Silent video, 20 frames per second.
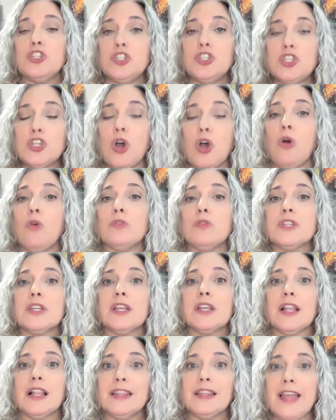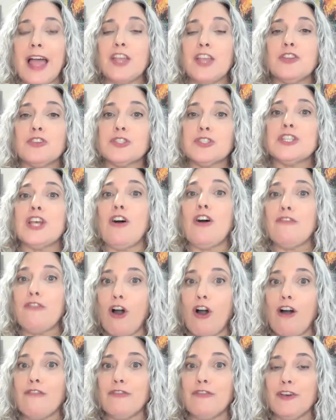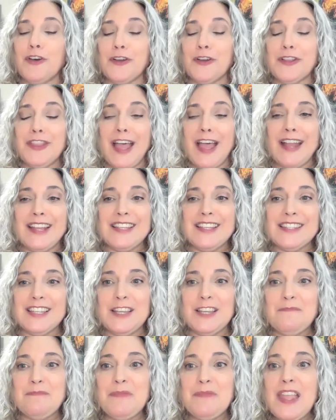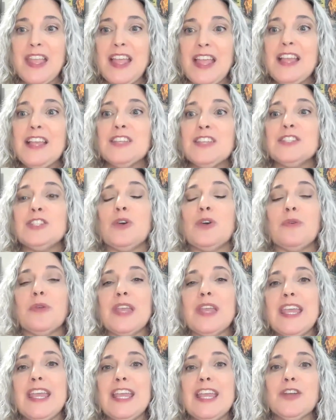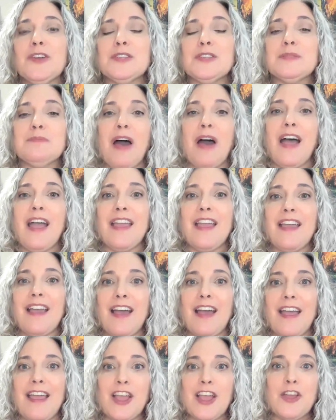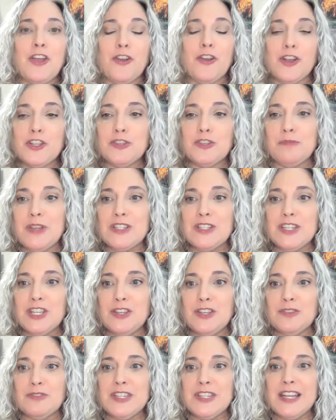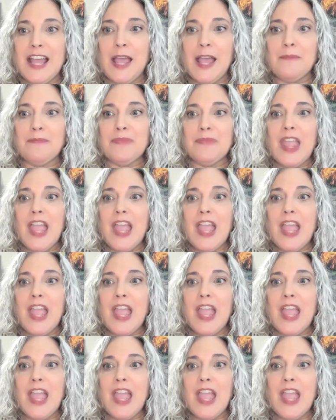Don't let yourself off the hook that easy. So here's my encouragement to you today.